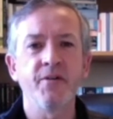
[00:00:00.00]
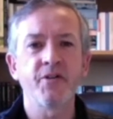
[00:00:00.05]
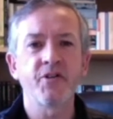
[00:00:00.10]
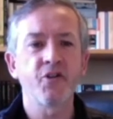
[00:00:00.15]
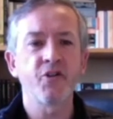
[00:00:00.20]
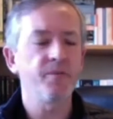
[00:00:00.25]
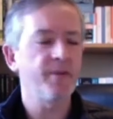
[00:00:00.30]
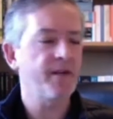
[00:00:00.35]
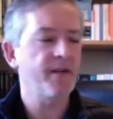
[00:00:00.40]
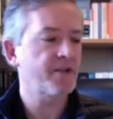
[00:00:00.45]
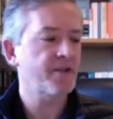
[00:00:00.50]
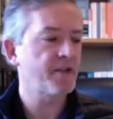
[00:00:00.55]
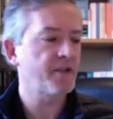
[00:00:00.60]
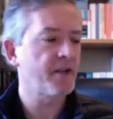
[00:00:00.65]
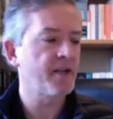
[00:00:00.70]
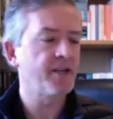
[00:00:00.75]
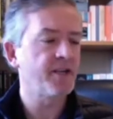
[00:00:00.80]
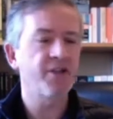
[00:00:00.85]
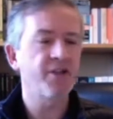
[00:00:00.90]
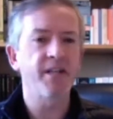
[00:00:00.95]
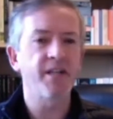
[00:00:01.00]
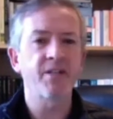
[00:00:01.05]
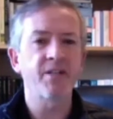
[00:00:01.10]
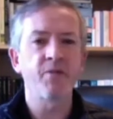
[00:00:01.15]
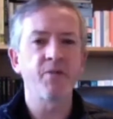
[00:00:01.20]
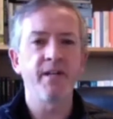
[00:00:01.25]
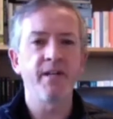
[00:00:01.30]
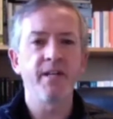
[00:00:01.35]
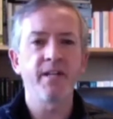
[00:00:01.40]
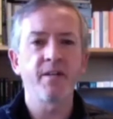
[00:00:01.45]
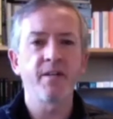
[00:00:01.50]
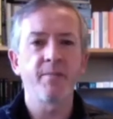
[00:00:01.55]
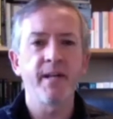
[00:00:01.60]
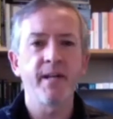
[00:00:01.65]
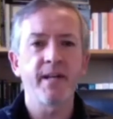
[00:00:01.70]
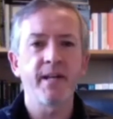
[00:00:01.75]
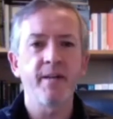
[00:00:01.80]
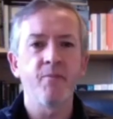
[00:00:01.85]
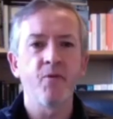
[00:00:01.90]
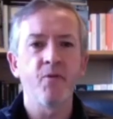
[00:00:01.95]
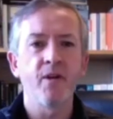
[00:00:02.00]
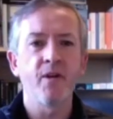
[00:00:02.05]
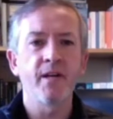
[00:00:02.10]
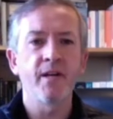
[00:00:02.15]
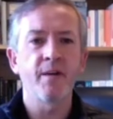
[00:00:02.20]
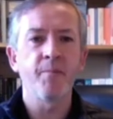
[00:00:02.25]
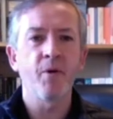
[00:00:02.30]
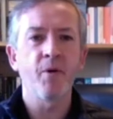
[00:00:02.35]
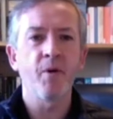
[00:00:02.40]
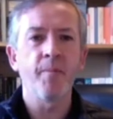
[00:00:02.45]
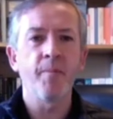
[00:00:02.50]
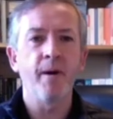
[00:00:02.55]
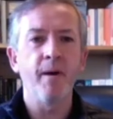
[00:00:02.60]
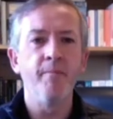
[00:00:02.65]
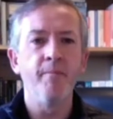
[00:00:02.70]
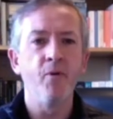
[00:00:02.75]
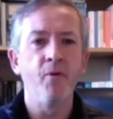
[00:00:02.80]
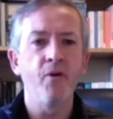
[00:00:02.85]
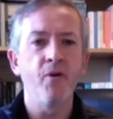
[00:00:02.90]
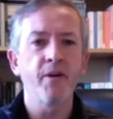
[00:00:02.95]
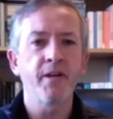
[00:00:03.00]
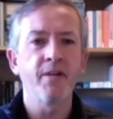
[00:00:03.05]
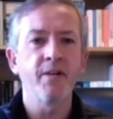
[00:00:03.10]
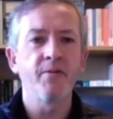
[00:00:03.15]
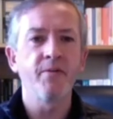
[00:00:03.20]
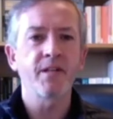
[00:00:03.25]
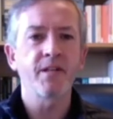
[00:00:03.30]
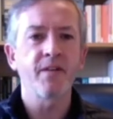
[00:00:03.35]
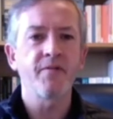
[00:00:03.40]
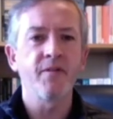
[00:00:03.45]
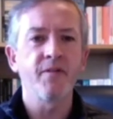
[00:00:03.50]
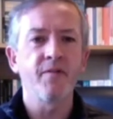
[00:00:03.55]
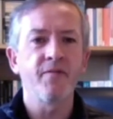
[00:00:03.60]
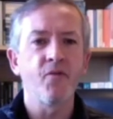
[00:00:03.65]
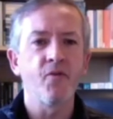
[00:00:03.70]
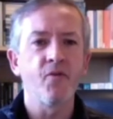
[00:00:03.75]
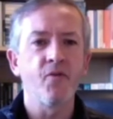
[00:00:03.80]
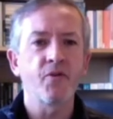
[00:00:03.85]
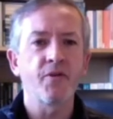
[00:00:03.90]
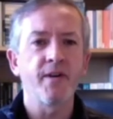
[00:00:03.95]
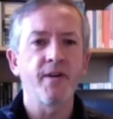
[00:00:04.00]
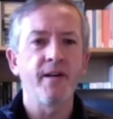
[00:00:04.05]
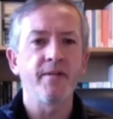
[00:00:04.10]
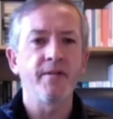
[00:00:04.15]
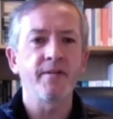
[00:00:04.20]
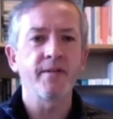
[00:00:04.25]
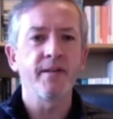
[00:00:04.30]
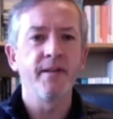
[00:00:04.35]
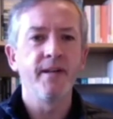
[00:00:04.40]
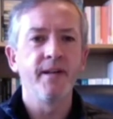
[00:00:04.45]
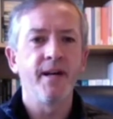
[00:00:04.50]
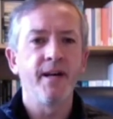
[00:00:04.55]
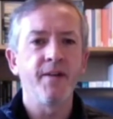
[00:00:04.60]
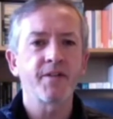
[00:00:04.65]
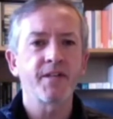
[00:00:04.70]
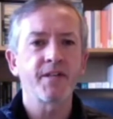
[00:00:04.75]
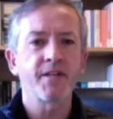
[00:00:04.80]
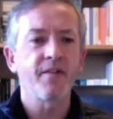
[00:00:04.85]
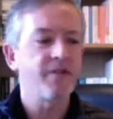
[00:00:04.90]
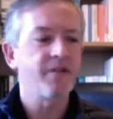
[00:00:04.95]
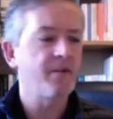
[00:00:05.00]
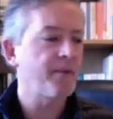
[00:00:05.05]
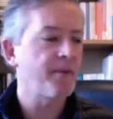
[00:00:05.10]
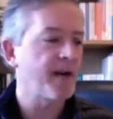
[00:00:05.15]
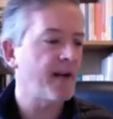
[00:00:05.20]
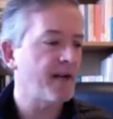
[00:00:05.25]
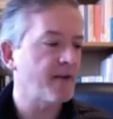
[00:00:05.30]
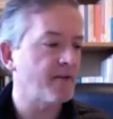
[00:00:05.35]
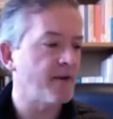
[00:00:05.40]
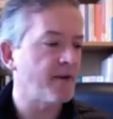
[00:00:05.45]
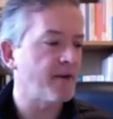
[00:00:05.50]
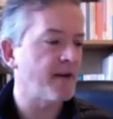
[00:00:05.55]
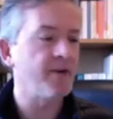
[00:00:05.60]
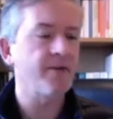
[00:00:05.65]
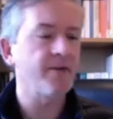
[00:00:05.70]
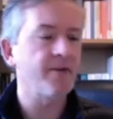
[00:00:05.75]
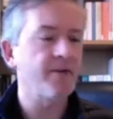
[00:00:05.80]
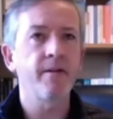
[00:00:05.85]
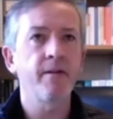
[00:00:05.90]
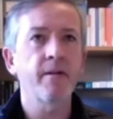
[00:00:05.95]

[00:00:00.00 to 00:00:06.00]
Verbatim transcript: There's too much to digest. So we need to make it more like a pop-up book, you know, stuff in the foreground, other stuff in the background.